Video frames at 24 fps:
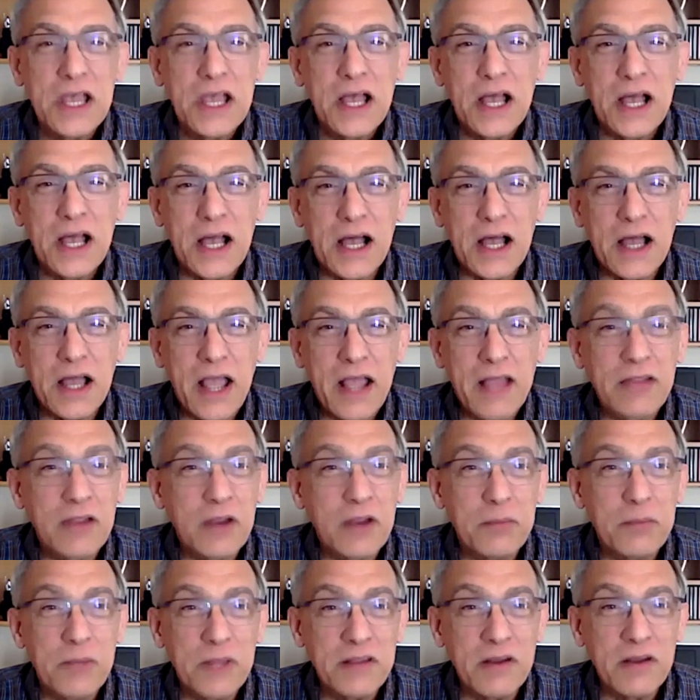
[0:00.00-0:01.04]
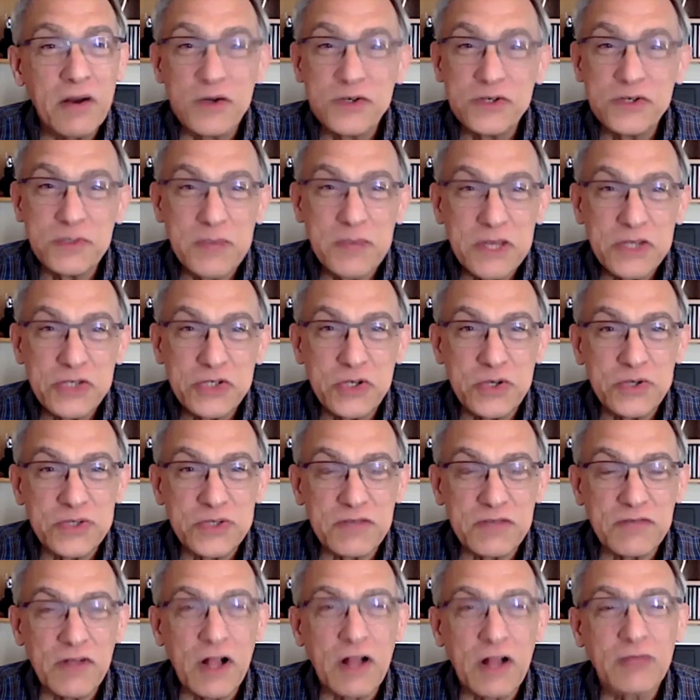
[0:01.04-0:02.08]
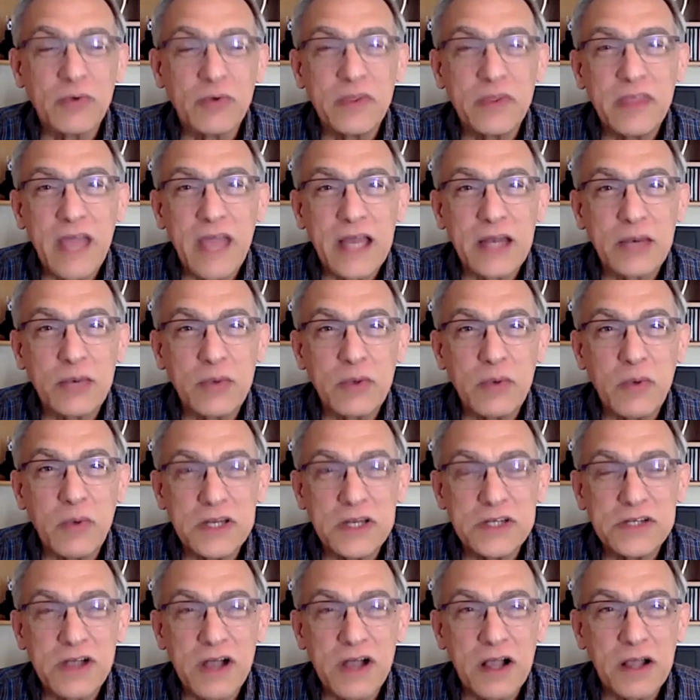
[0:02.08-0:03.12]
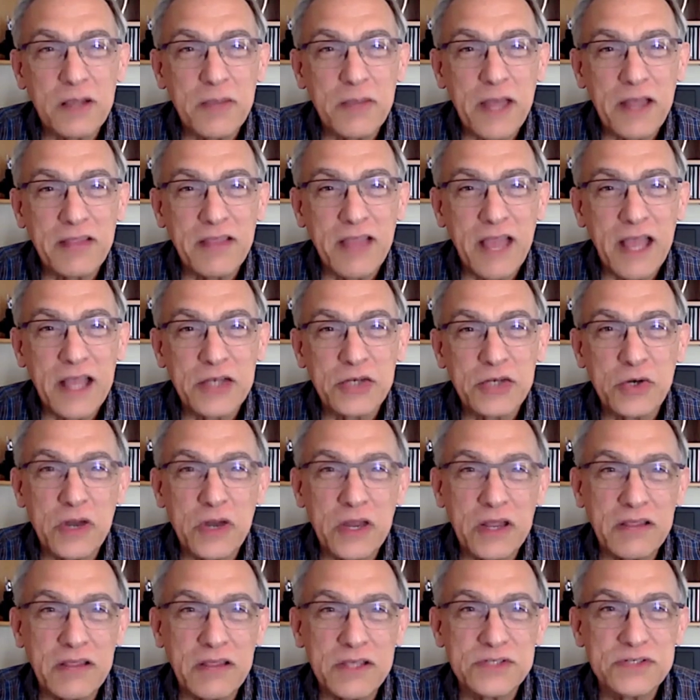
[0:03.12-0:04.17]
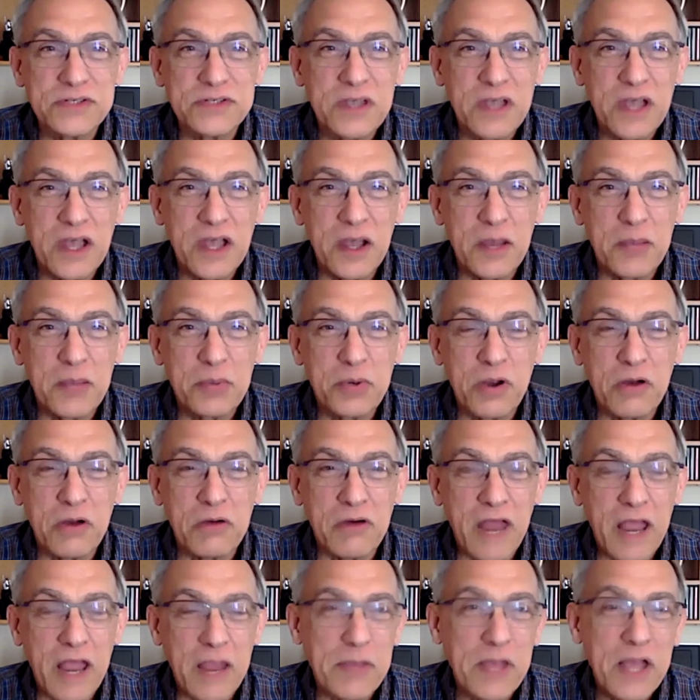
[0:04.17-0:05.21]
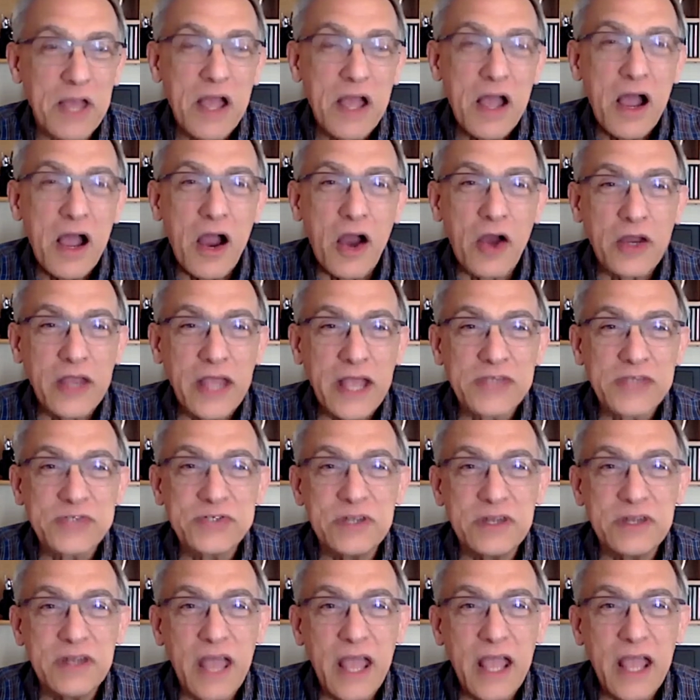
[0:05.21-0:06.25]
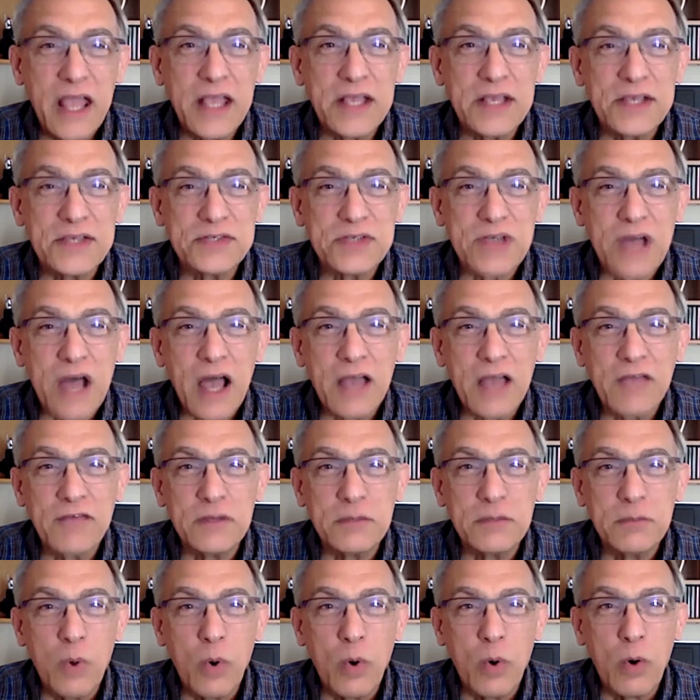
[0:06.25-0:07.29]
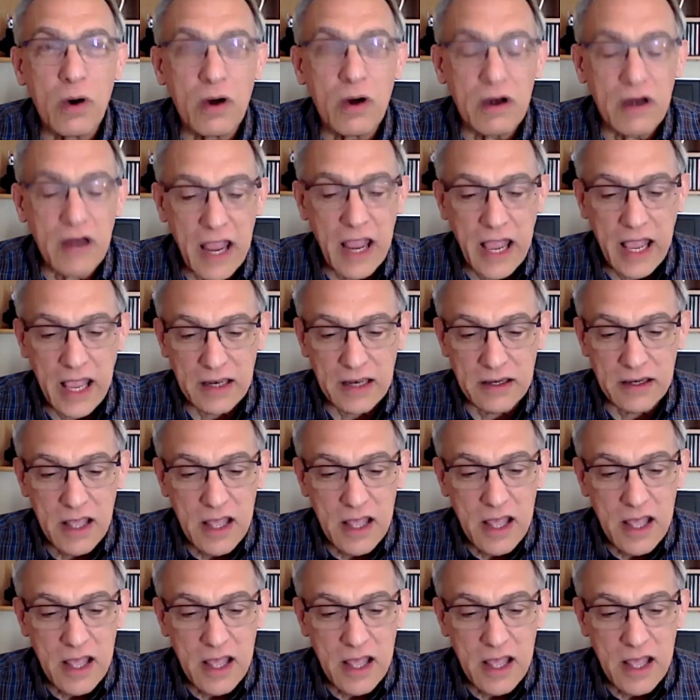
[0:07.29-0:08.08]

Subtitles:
But there are some issues involved with that, and we want to talk about that during this program. Our guest today is Ivan Moore, and